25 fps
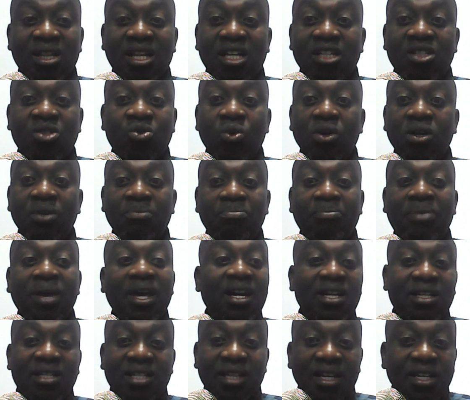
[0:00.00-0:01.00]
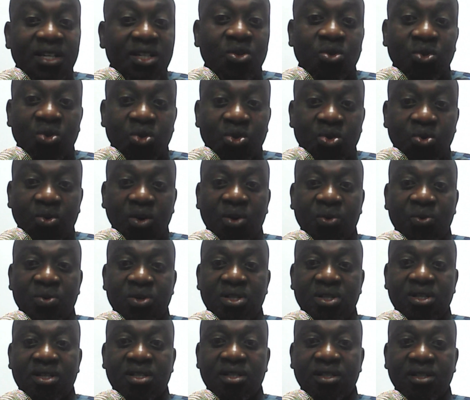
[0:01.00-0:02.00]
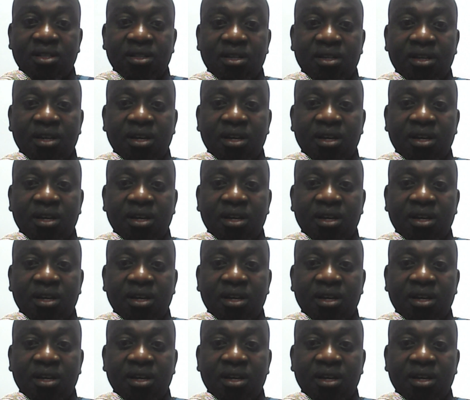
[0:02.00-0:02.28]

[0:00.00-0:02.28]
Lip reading: that will pay attention to your noise.